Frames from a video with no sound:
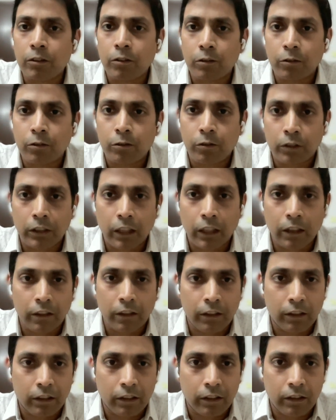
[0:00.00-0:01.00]
So yeah,
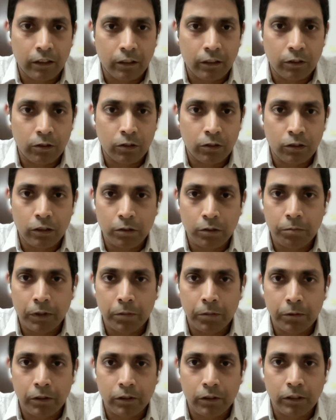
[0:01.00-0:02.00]
there you should
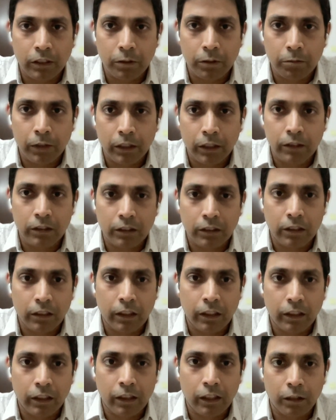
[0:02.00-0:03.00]
be able to see my
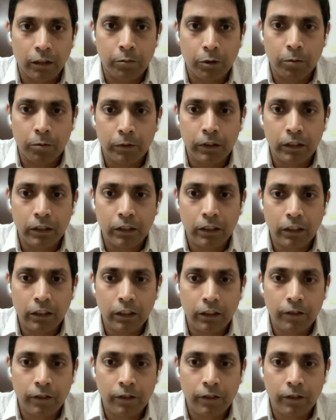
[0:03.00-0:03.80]
screen any moment.